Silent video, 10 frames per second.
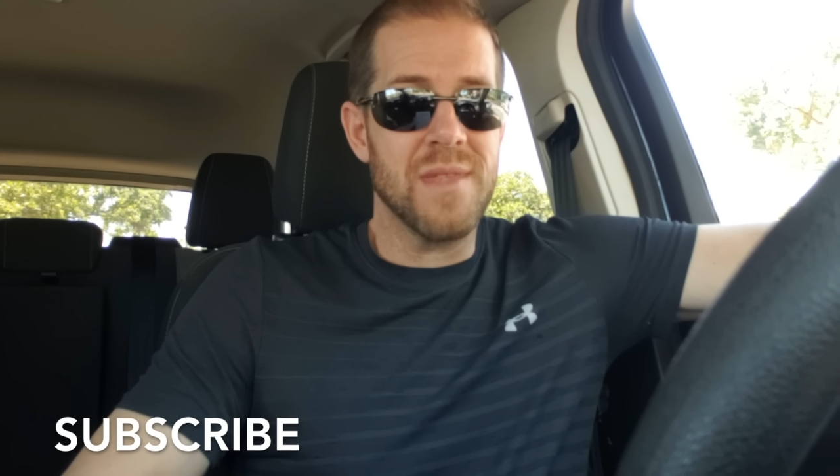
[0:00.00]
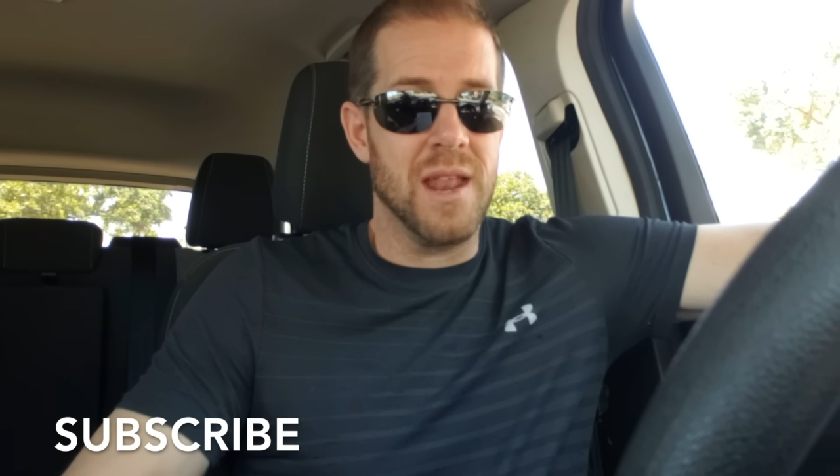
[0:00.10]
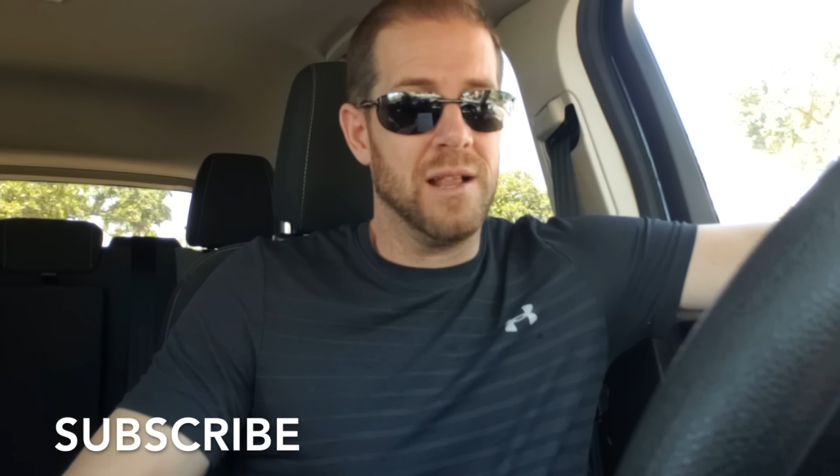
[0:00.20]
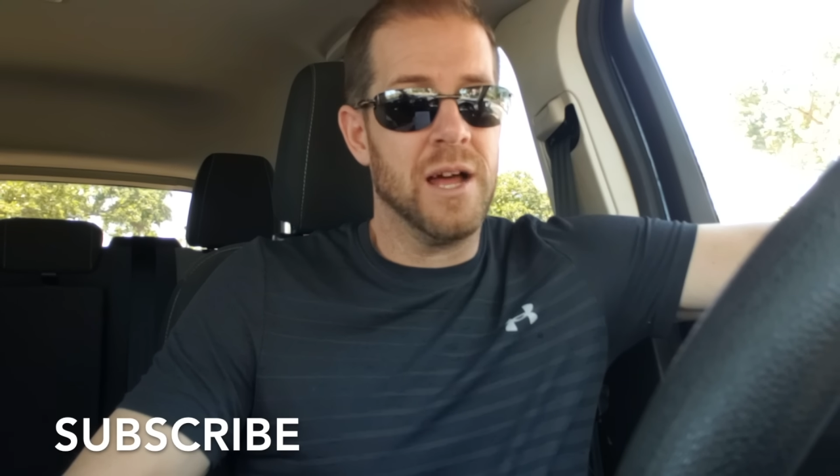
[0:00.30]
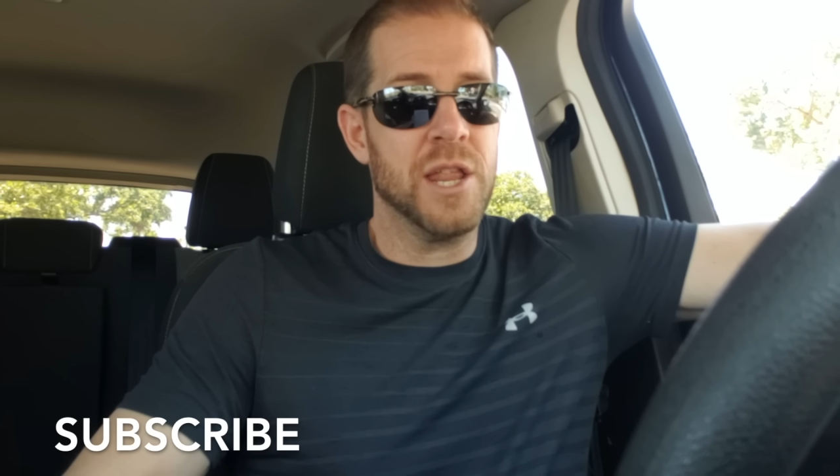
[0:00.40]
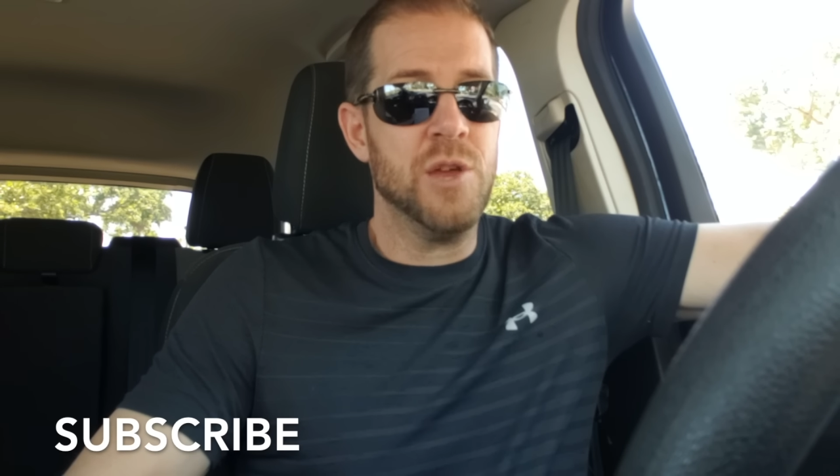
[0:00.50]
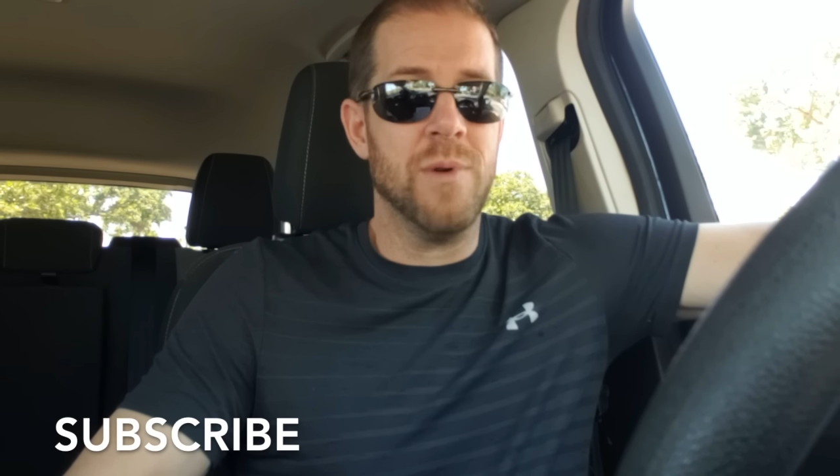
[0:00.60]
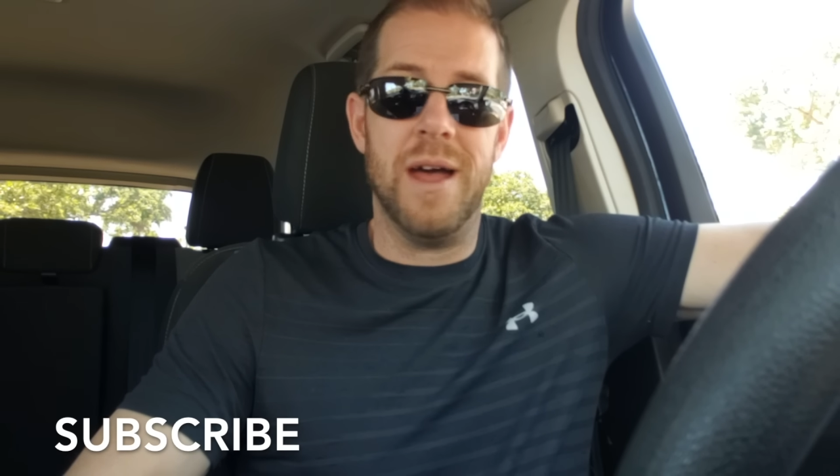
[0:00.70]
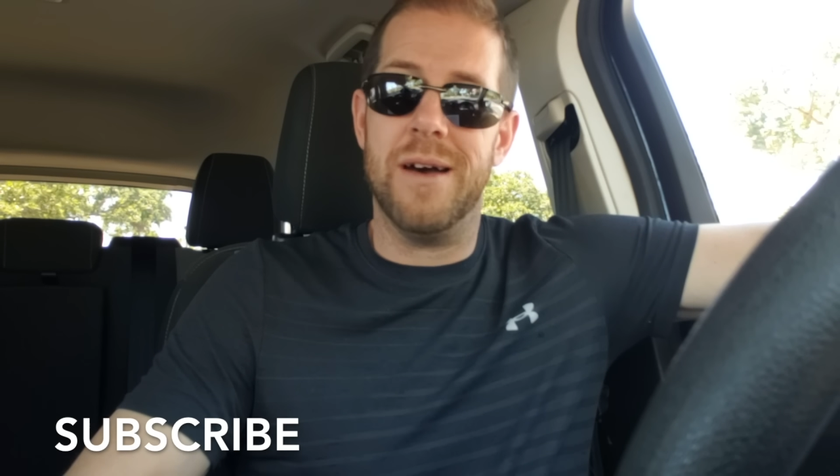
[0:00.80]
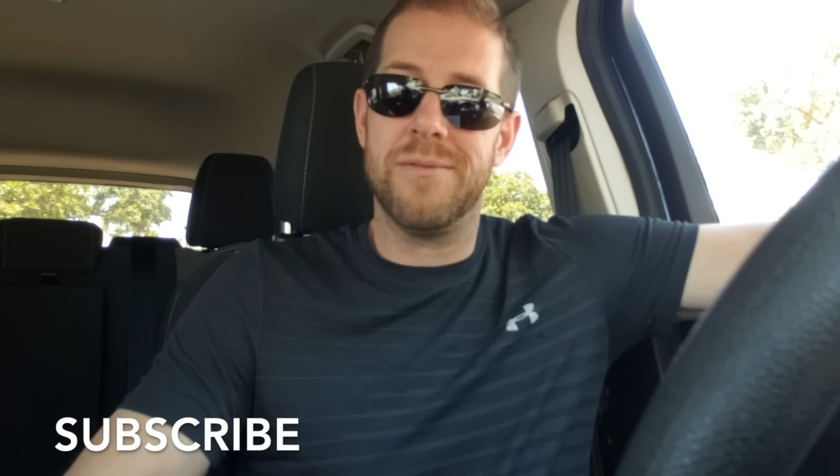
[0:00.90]
And a lot of you
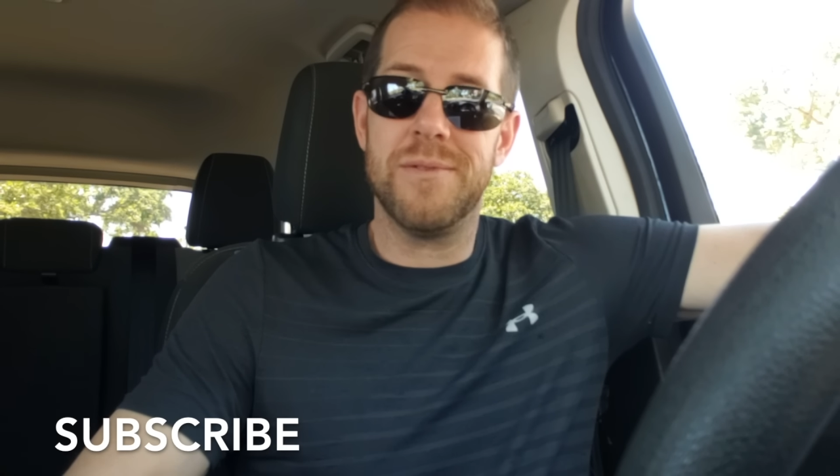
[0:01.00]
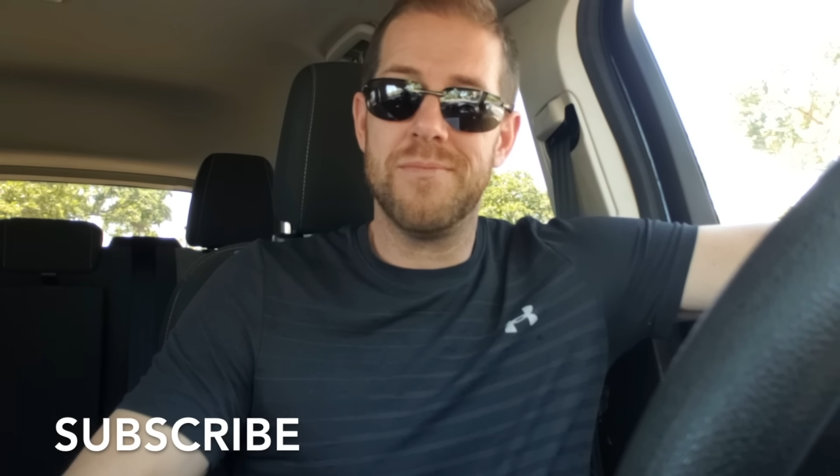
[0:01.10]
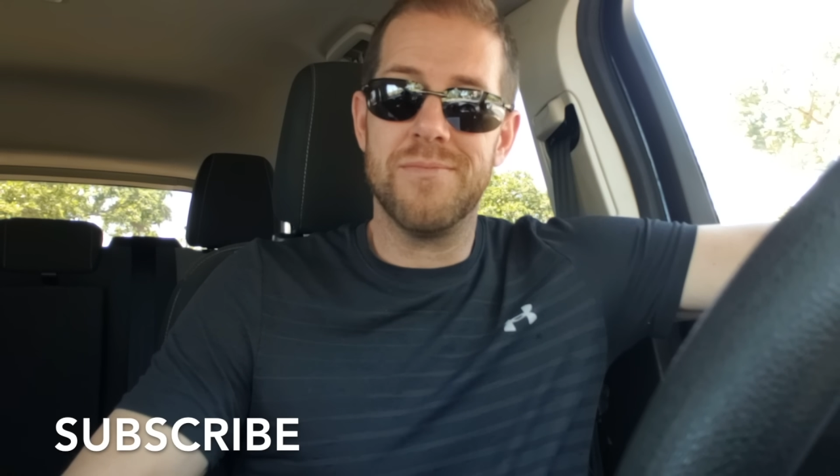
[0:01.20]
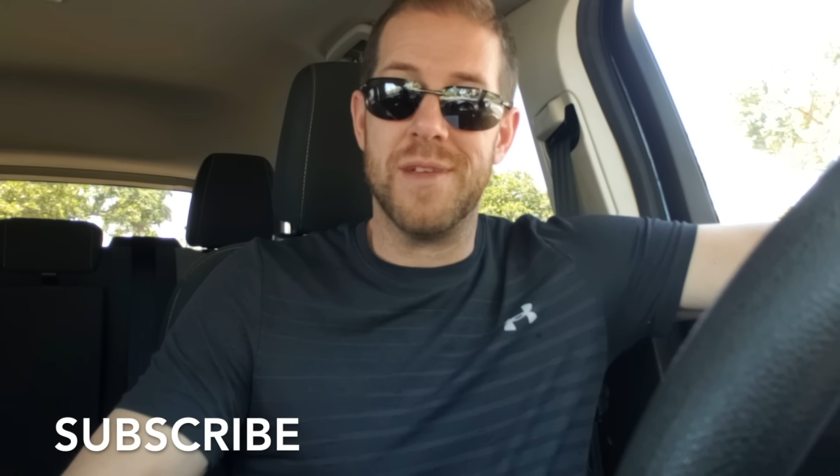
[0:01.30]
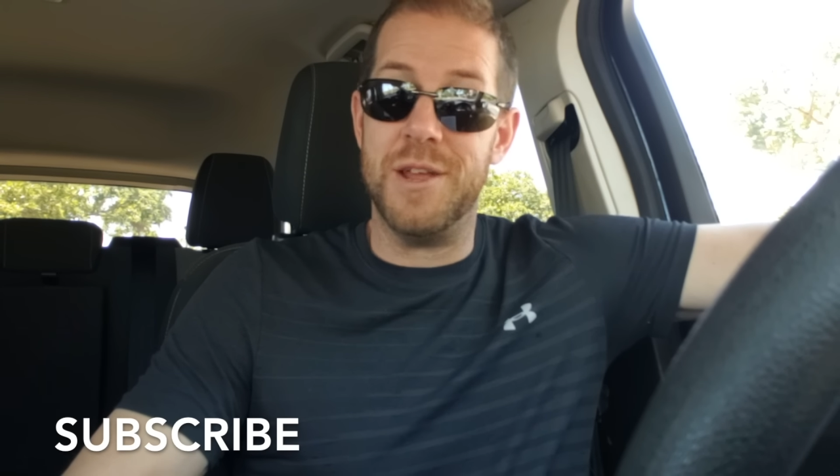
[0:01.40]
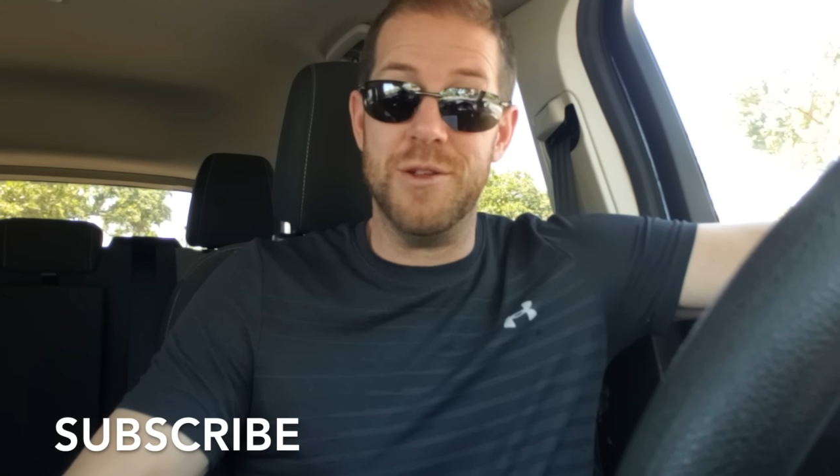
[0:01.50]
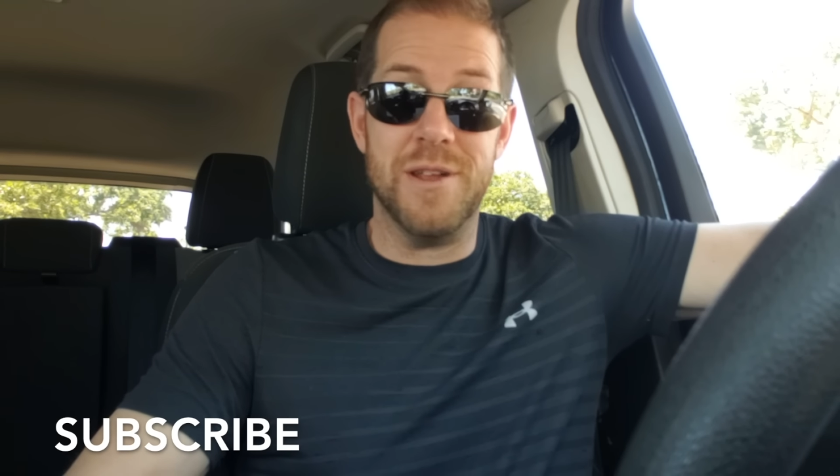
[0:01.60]
have. And